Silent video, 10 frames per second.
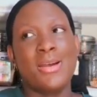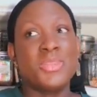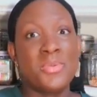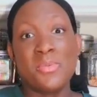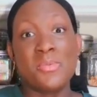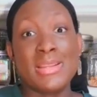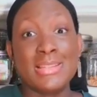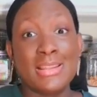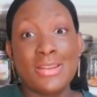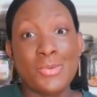Um, some people
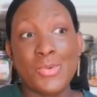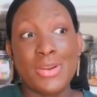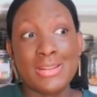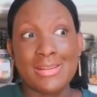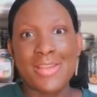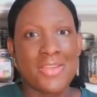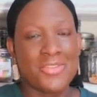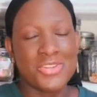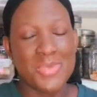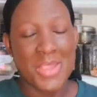might say they don't want a
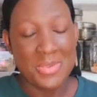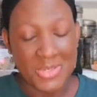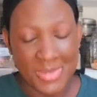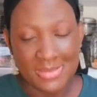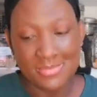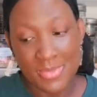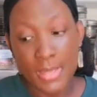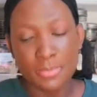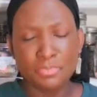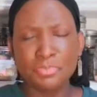five hundred page book,
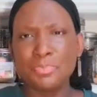but